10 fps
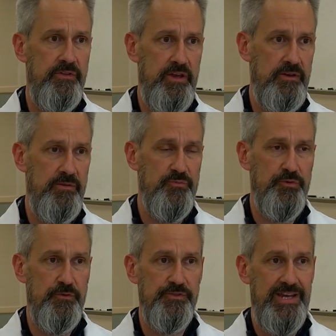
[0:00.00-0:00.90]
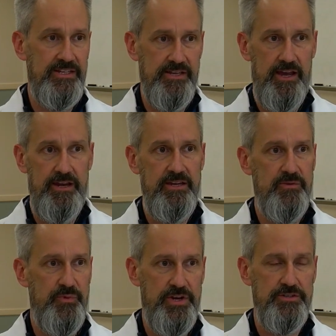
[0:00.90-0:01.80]
it improves anxiety,
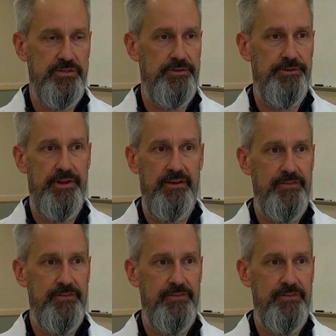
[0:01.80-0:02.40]
depression.